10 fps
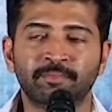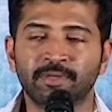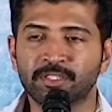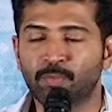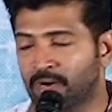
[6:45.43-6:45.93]

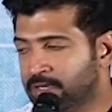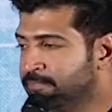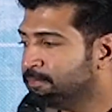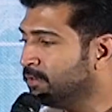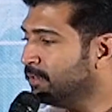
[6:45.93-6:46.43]
it's a
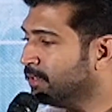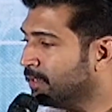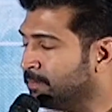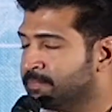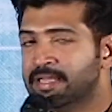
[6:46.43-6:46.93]
wonderful
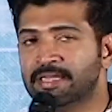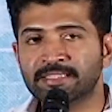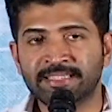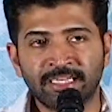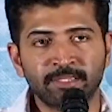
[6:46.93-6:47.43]

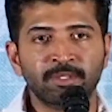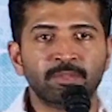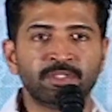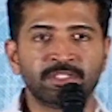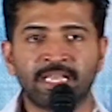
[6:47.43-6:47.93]
sentiment
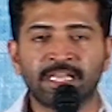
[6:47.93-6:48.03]
which is